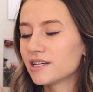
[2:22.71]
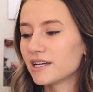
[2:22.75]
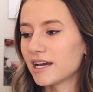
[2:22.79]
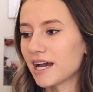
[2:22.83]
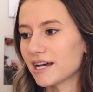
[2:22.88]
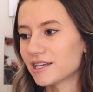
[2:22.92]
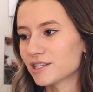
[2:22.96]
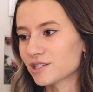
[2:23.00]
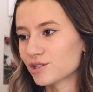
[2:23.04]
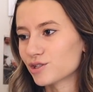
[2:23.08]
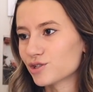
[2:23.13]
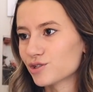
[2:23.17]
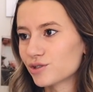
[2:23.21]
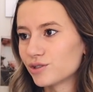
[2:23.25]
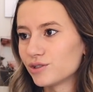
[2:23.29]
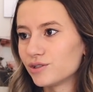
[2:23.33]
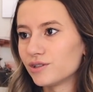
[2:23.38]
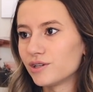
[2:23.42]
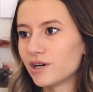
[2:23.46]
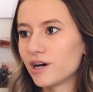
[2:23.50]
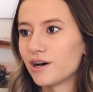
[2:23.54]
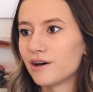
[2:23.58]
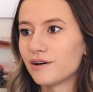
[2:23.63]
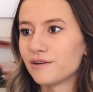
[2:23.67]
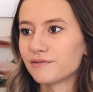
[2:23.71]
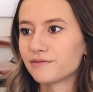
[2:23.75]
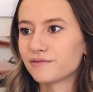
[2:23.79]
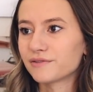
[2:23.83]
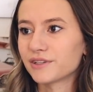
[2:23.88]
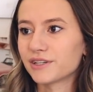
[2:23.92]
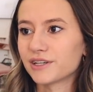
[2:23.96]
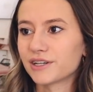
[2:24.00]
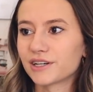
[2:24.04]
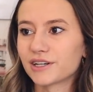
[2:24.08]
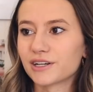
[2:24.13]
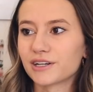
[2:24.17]
has control of
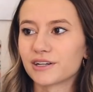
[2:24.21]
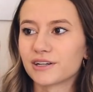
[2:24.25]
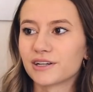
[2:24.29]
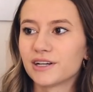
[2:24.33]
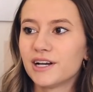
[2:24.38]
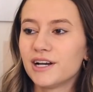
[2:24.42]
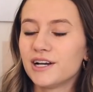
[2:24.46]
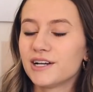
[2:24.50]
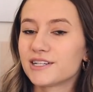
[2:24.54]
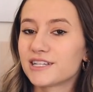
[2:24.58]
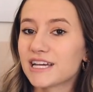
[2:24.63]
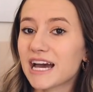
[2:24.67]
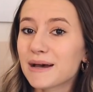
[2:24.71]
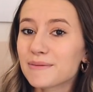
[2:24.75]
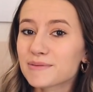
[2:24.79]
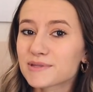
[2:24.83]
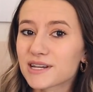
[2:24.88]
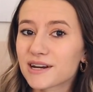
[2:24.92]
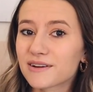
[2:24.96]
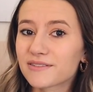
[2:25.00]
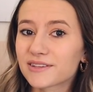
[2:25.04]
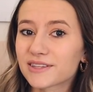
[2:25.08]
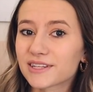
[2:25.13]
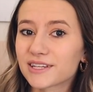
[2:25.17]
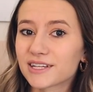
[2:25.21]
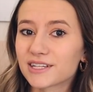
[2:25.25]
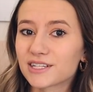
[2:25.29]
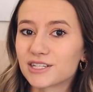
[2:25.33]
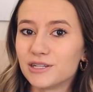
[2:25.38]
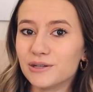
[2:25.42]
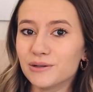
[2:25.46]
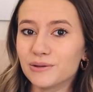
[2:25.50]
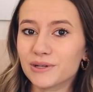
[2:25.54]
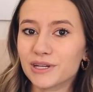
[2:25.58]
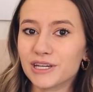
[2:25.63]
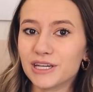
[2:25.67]
your tabs and everything
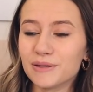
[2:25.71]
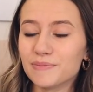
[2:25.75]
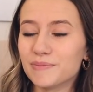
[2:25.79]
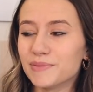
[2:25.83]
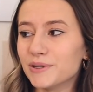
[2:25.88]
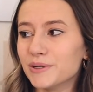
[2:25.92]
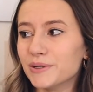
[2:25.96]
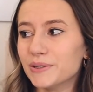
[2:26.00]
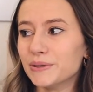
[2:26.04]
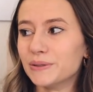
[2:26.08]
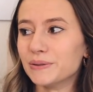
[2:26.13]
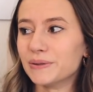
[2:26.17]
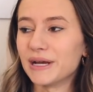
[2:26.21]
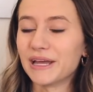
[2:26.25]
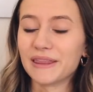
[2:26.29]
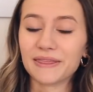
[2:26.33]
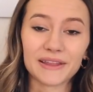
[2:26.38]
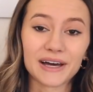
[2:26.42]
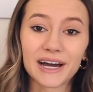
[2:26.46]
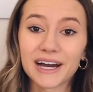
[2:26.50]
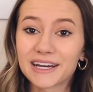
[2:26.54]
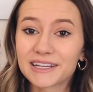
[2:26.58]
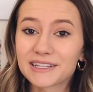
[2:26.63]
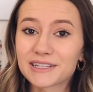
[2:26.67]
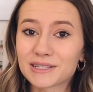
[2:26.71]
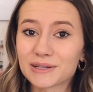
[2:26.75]
to keep you in line.